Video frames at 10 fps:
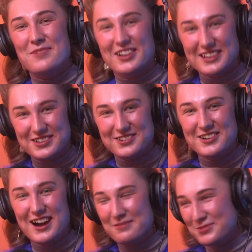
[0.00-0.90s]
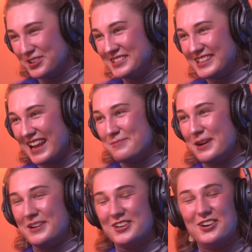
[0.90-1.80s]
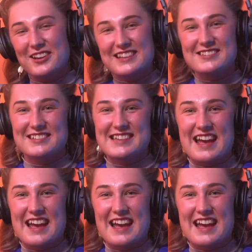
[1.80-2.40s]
Holly Cooke. I'm joined today by my colleague, Dr.